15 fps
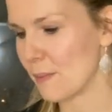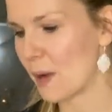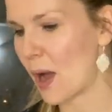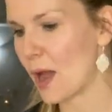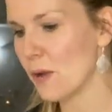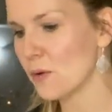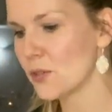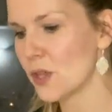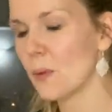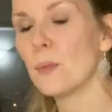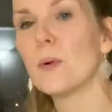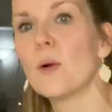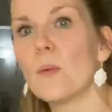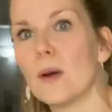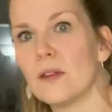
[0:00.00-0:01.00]
but I also
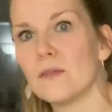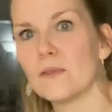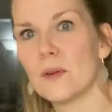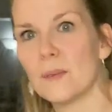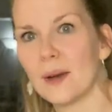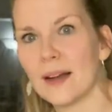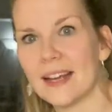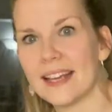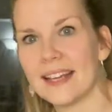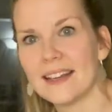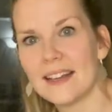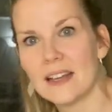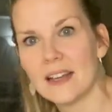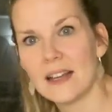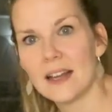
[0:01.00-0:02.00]
bought one for my
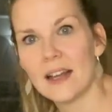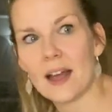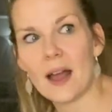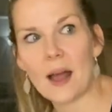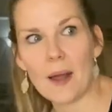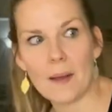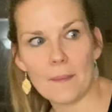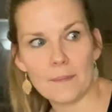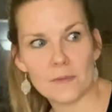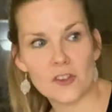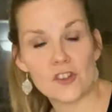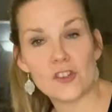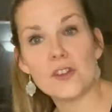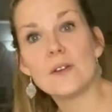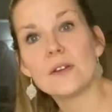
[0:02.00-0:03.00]

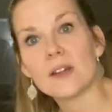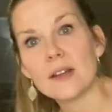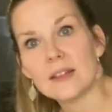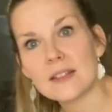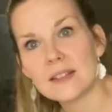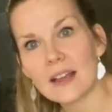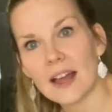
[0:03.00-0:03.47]
student.